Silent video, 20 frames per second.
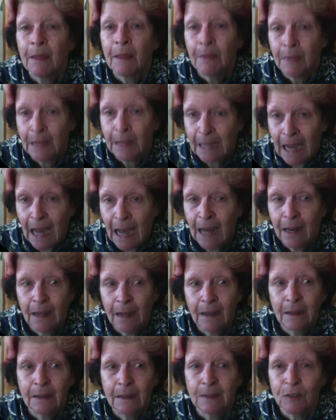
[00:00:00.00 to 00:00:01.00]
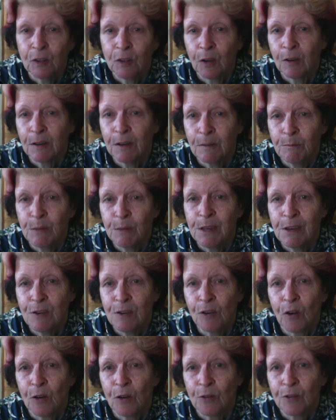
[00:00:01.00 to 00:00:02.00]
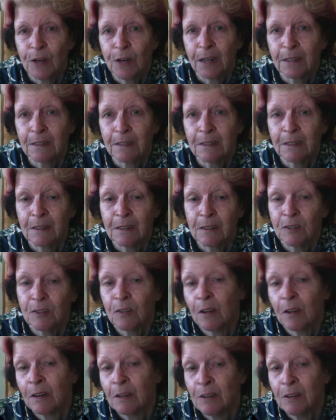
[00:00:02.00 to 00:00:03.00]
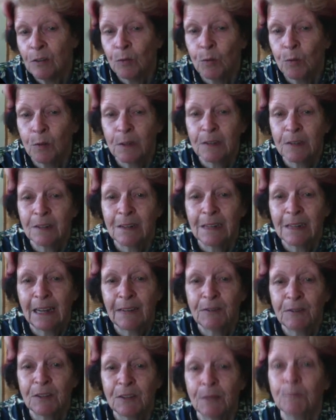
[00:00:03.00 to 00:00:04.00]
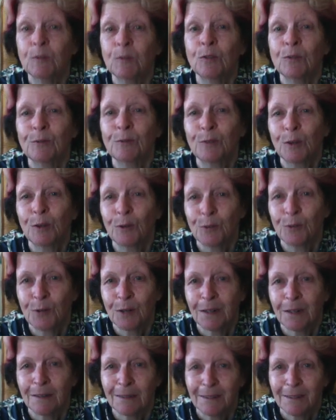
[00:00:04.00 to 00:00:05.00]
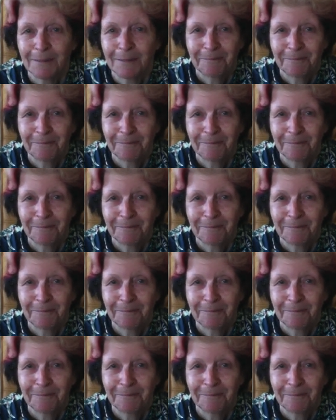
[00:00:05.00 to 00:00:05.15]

colour is going to be your contrast in the design, and you always need to have some sort of contrast.